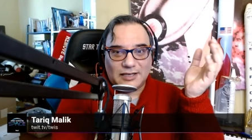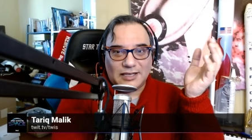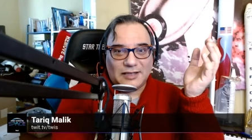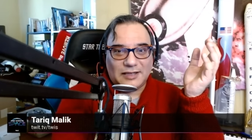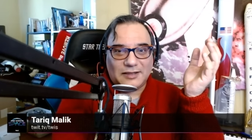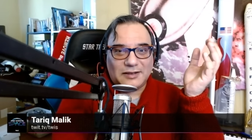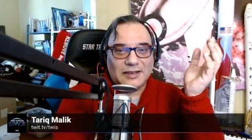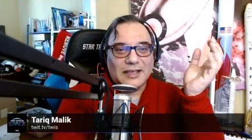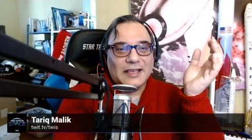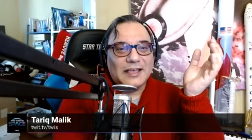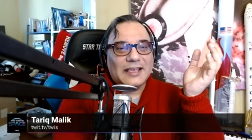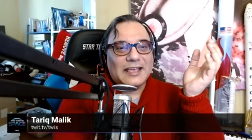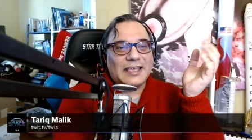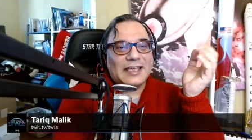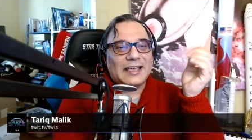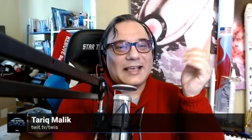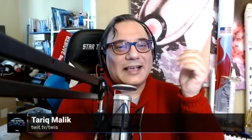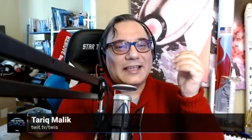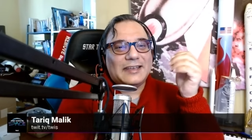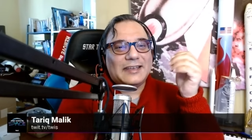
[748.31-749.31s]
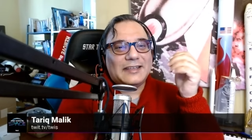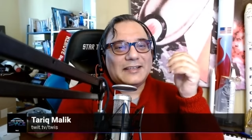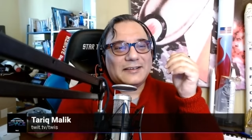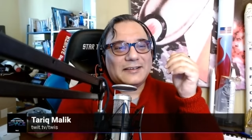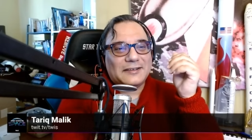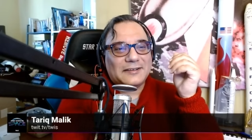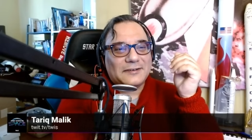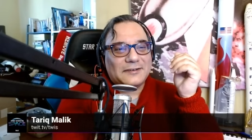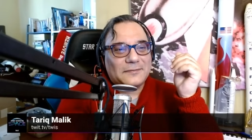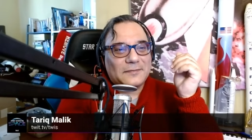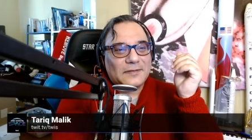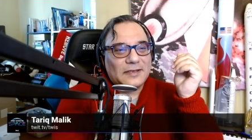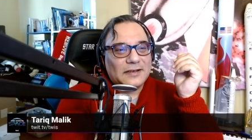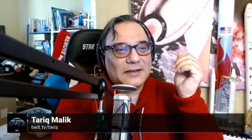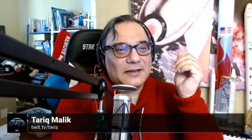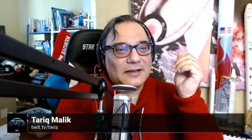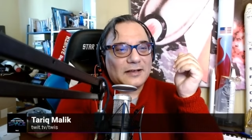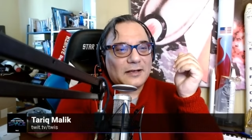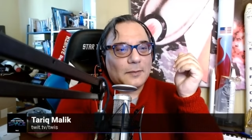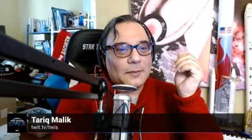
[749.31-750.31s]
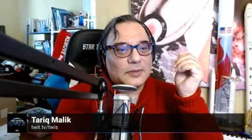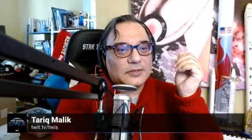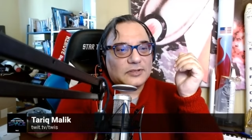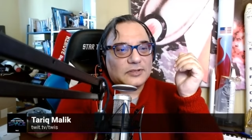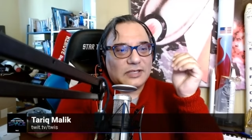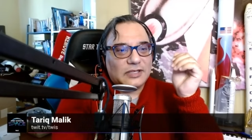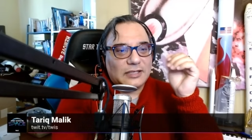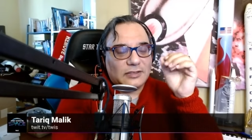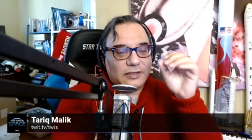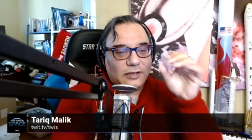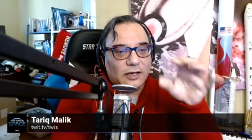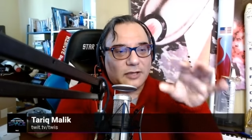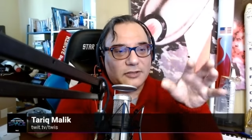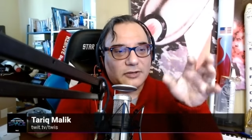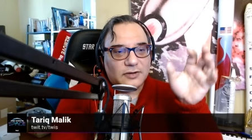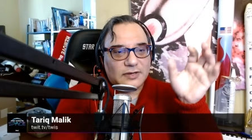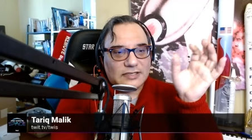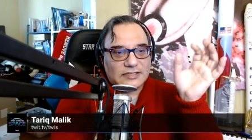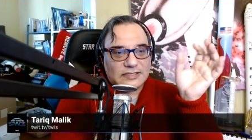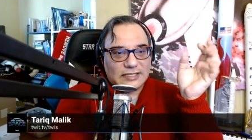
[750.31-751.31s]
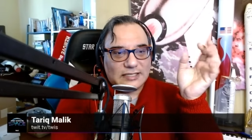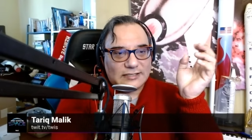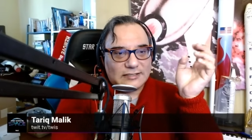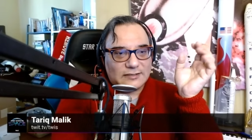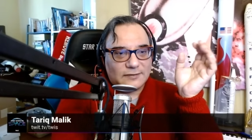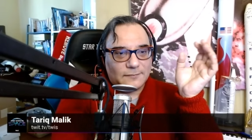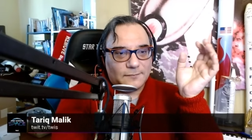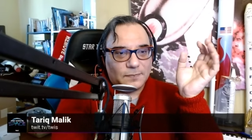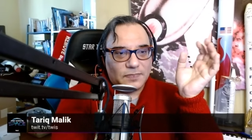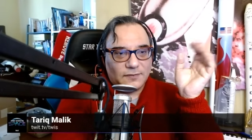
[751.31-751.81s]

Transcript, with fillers: But the other is this